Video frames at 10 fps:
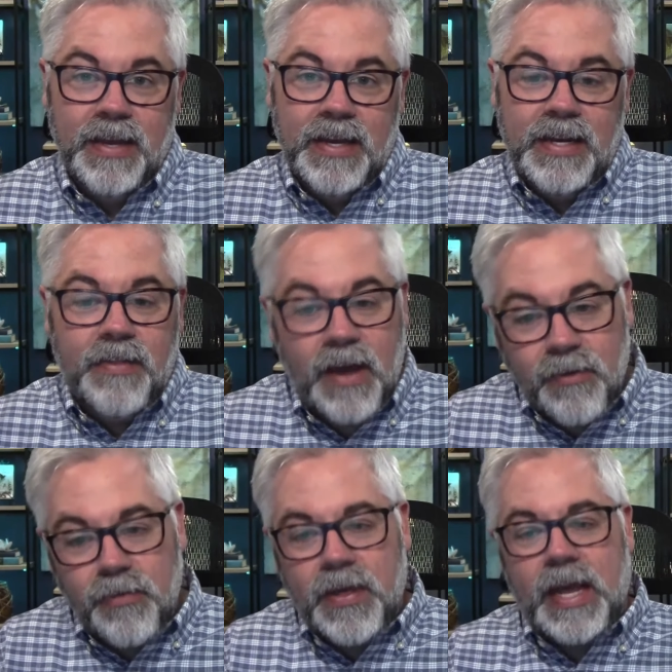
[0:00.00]
Now, the
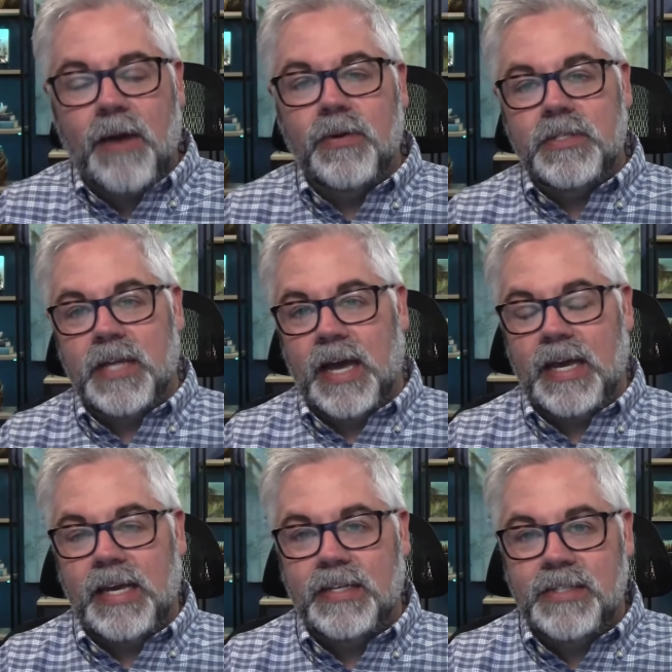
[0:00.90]
other thing I would say
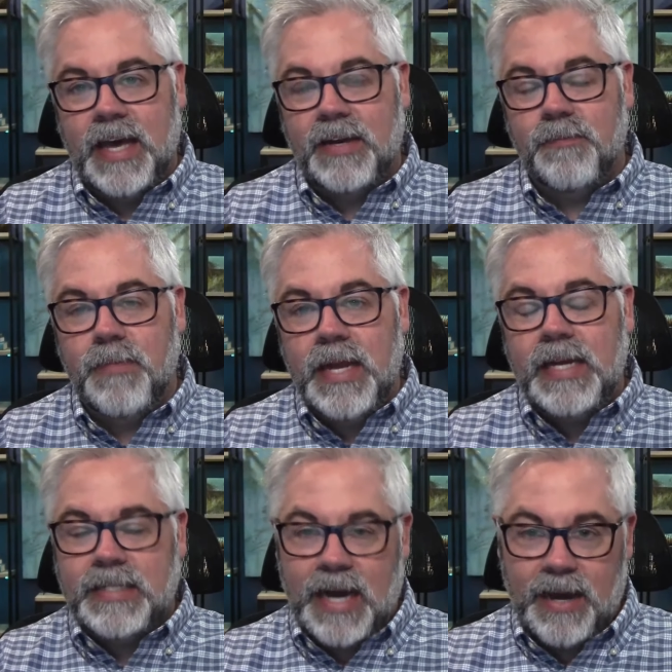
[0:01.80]
is that many
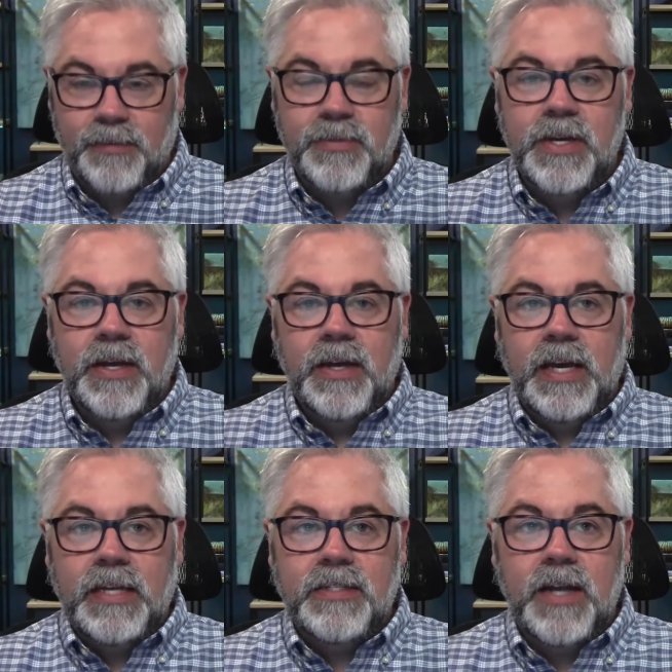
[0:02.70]
times
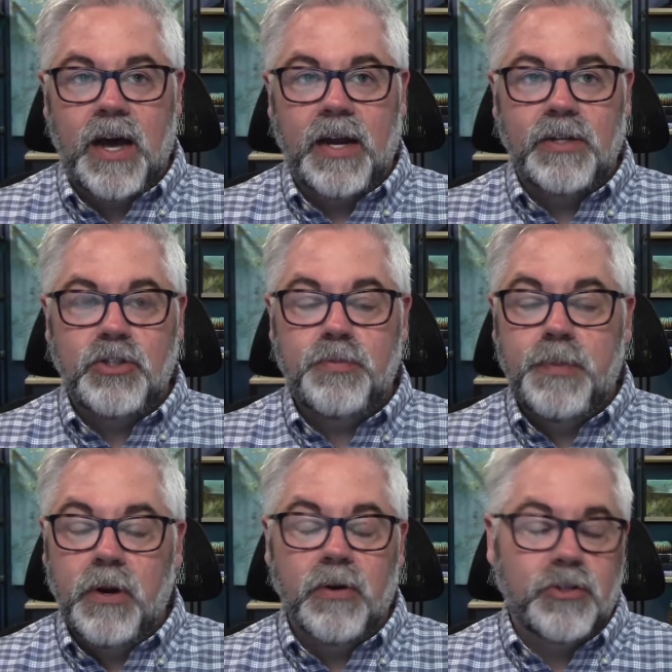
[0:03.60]
it's not a
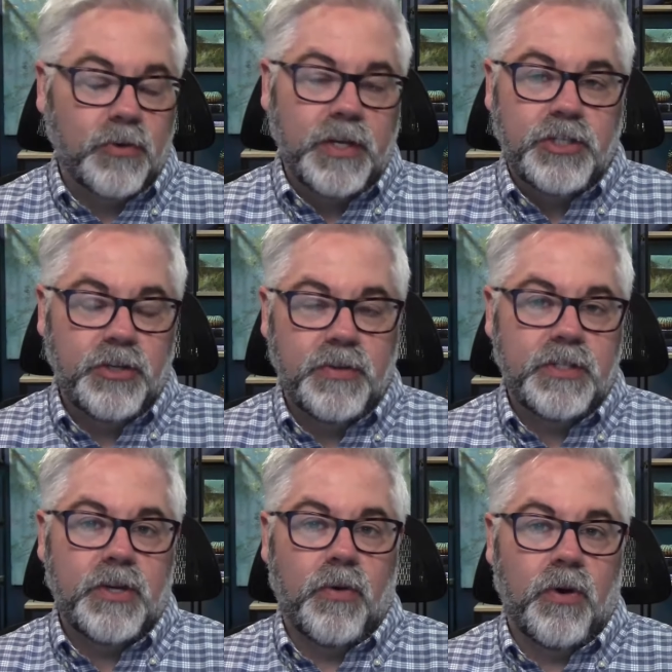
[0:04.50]
spiritual issue that's
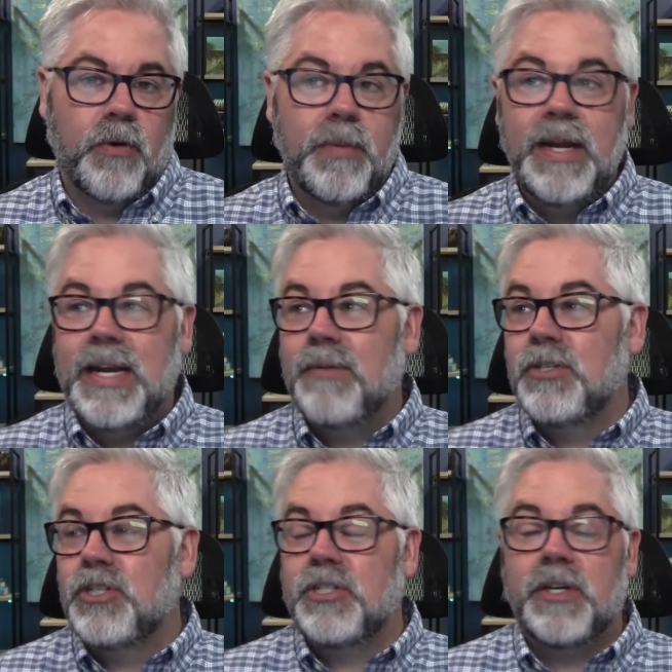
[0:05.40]
going on. Many
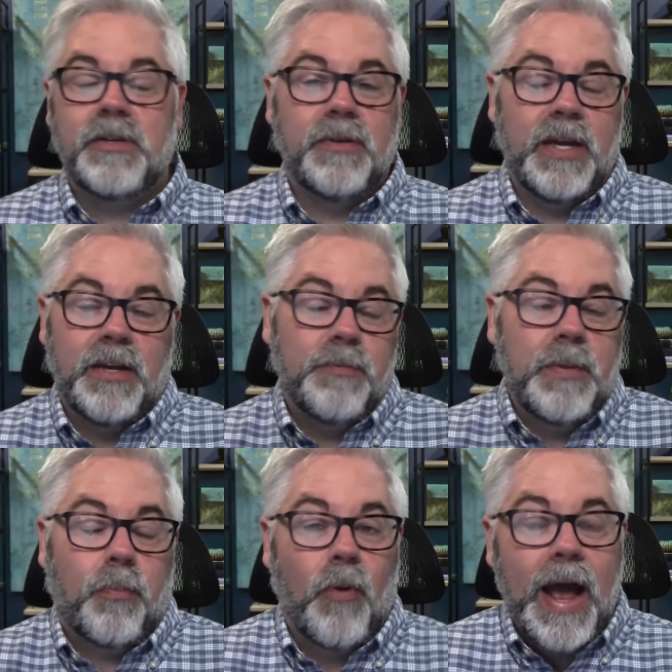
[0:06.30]
times it can be
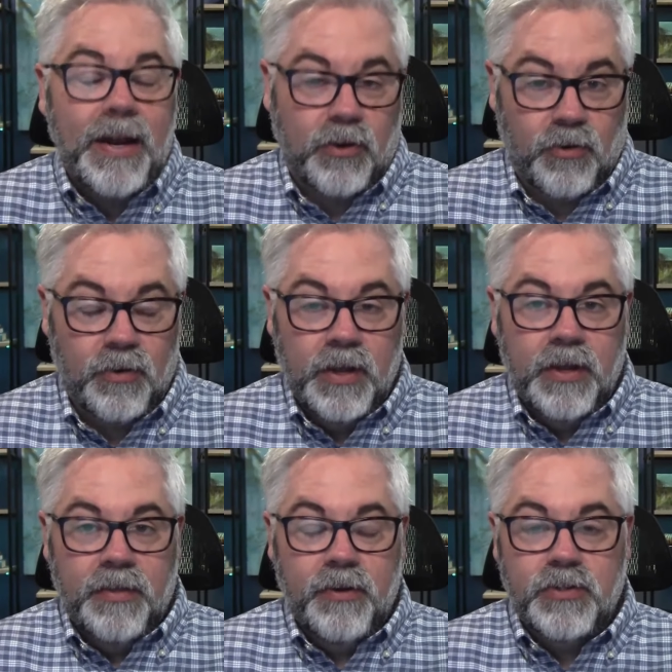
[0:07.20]
practical.
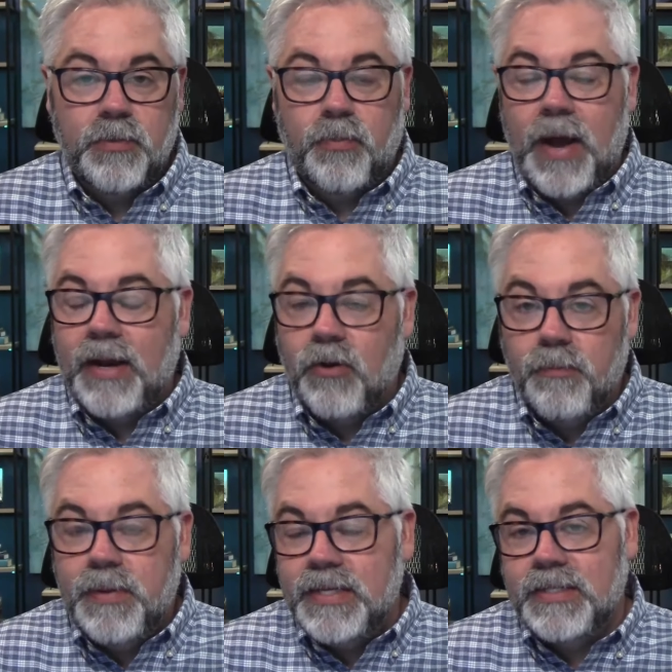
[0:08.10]
There are some practical
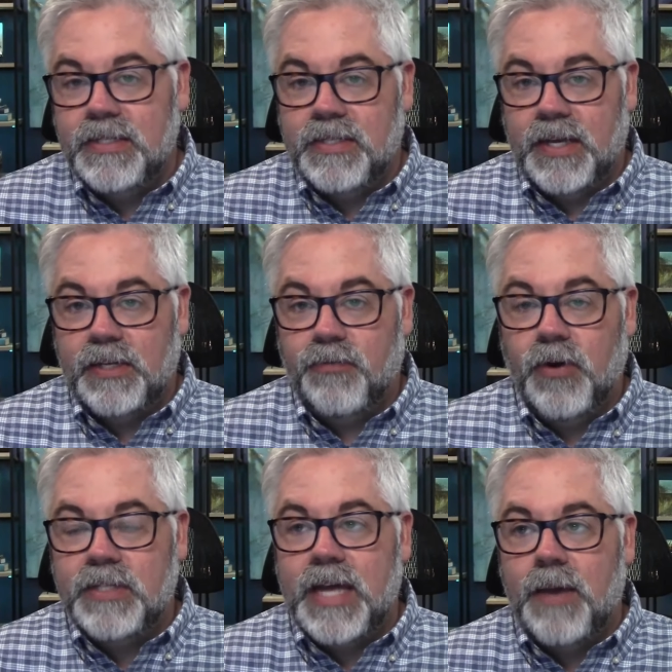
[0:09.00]
business things. For
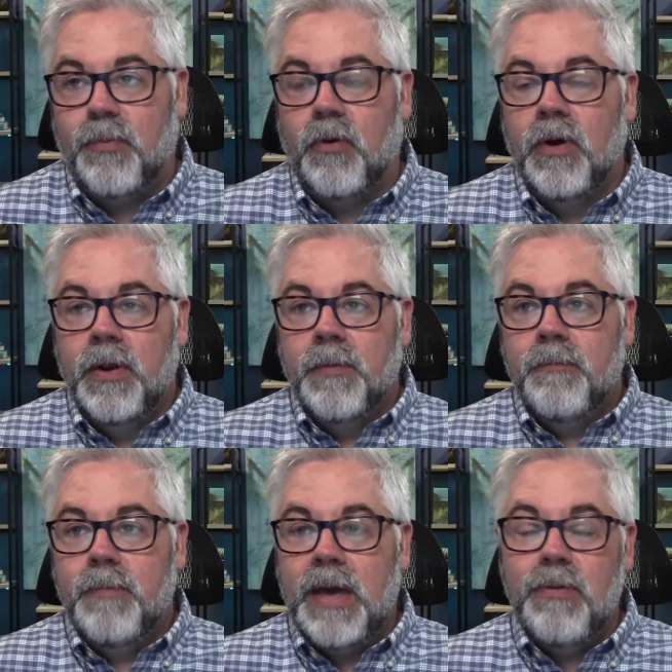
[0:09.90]
example,
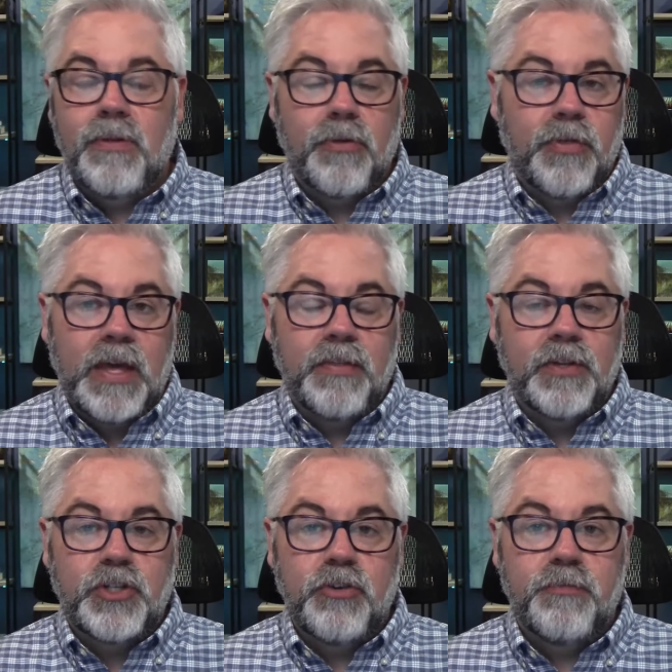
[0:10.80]
maybe the thing
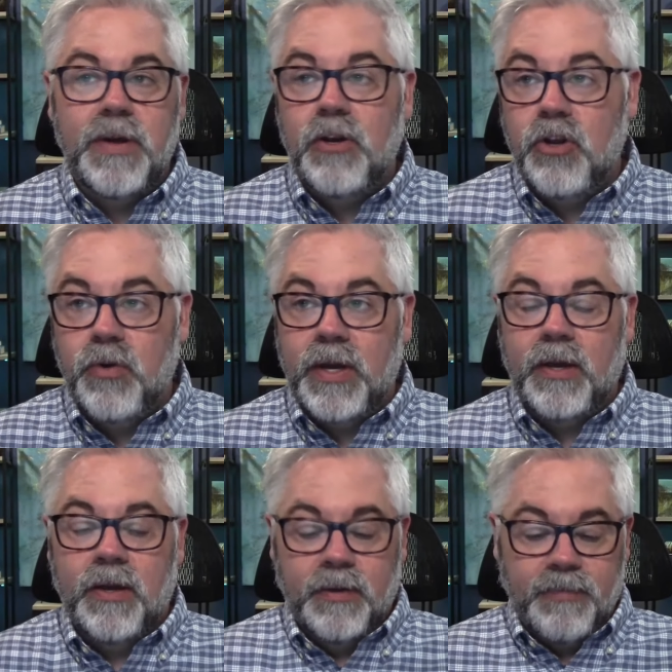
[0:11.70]
that you've been
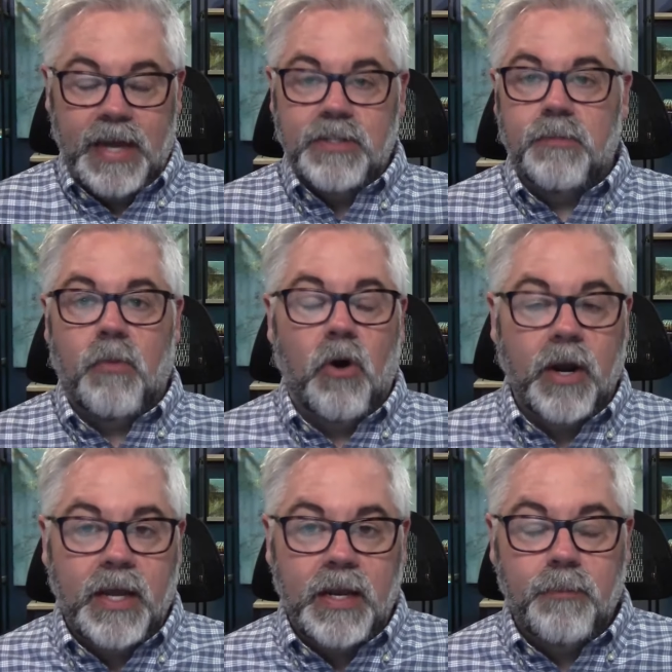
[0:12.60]
doing as a
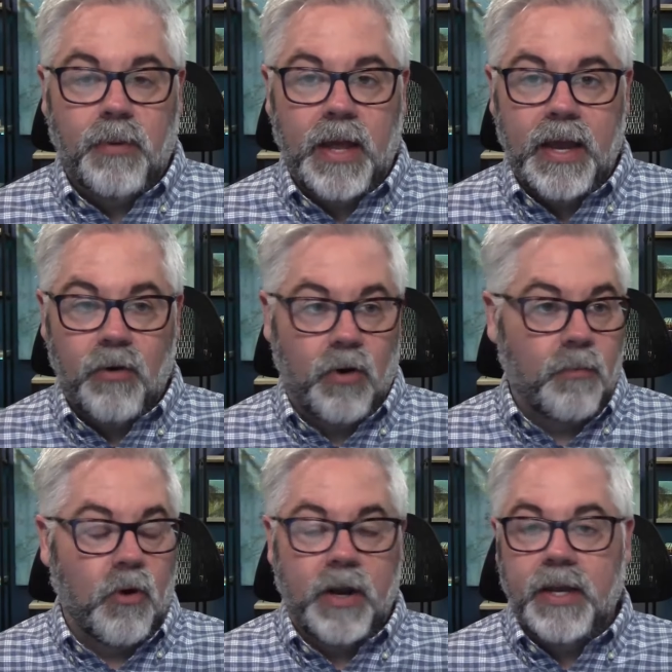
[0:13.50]
marketing plan or a
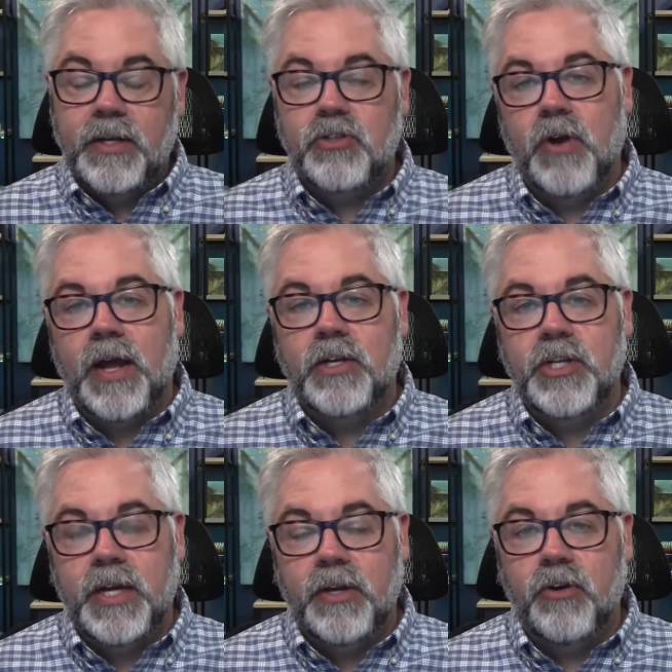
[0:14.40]
marketing
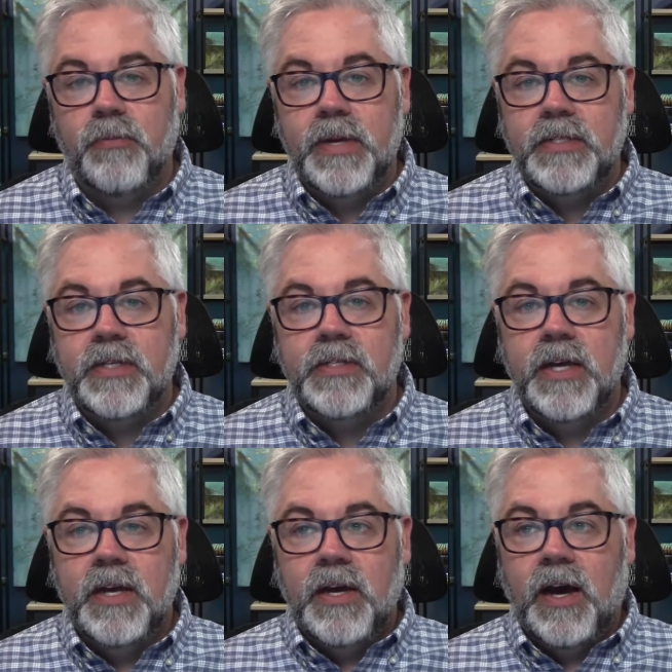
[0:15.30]
strategy in your business,
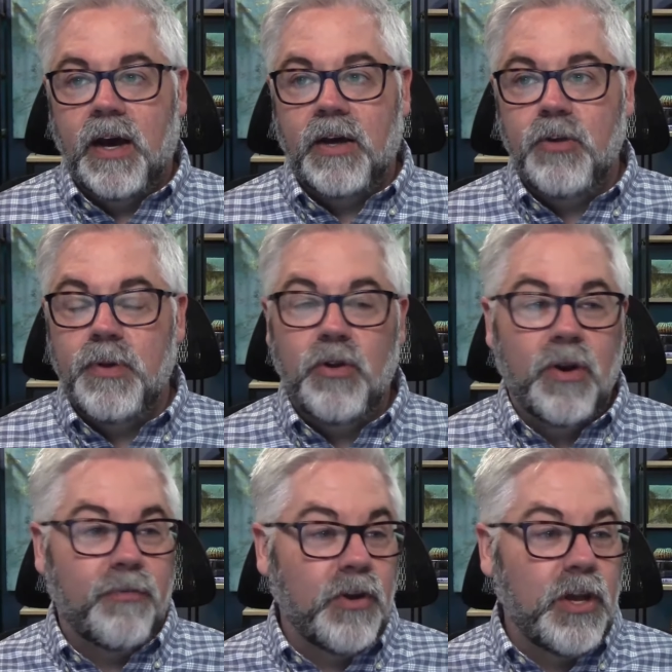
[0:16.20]
you've been doing
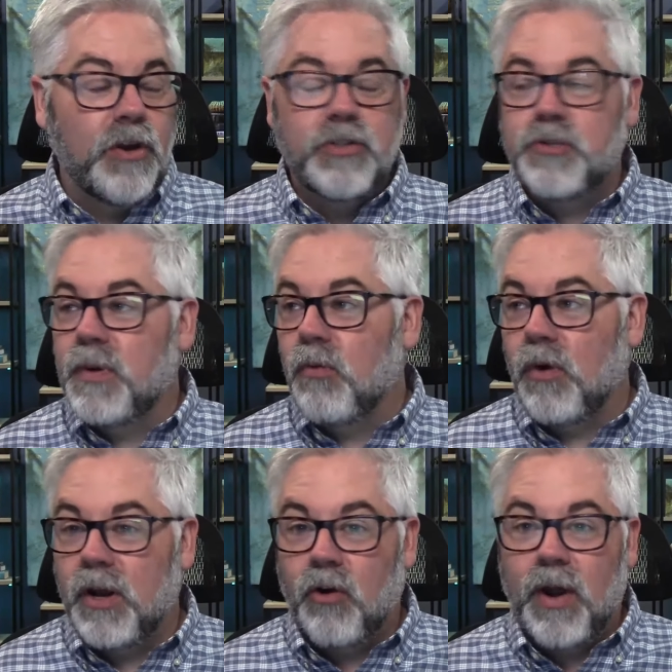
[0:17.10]
it for years, it's been
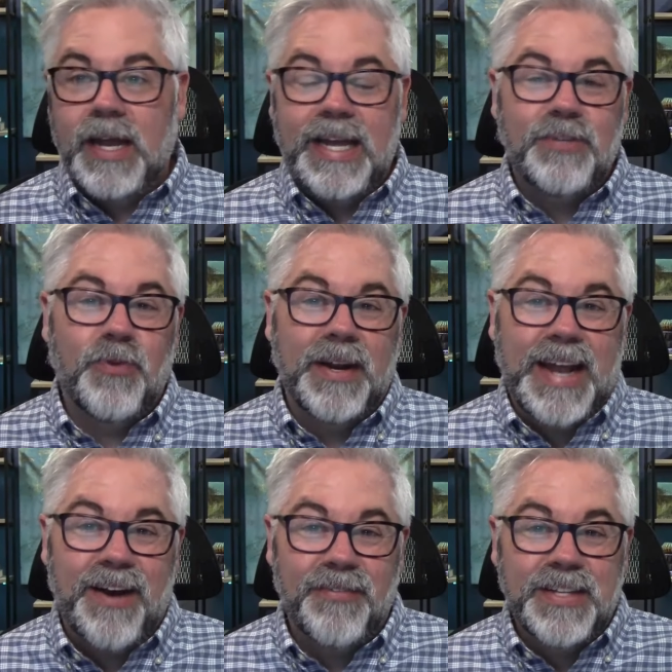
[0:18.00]
working great. Guess what?
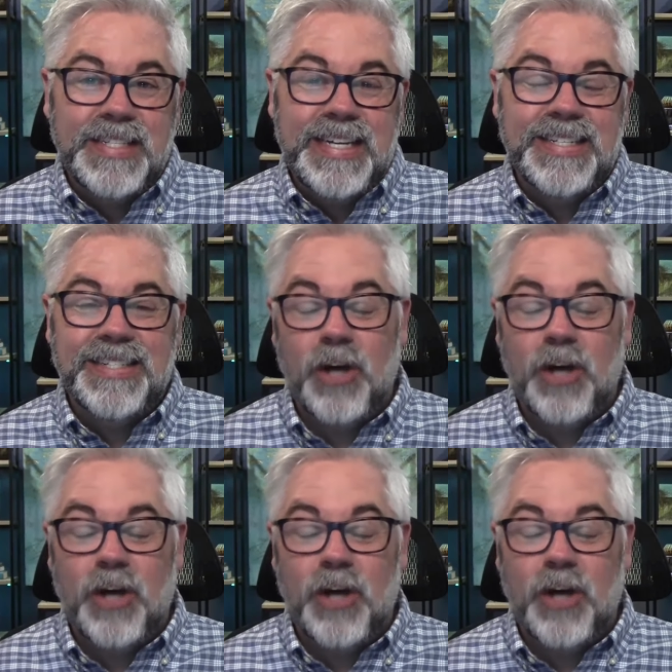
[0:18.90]
Now the season's